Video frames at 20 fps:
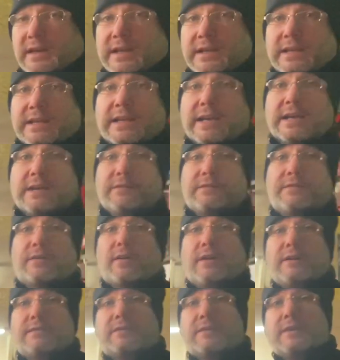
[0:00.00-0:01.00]

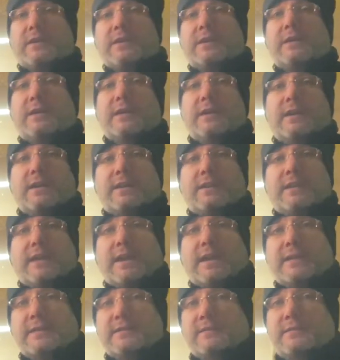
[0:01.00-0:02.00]
K5 here
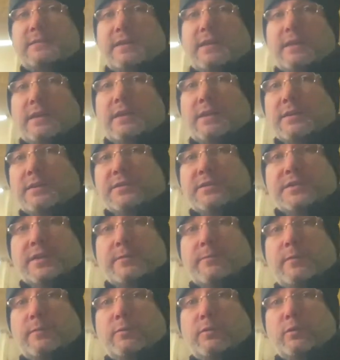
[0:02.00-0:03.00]
that the
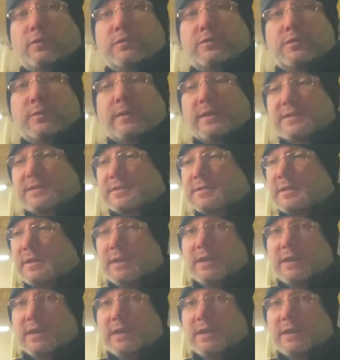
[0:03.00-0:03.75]
gentleman brought to us.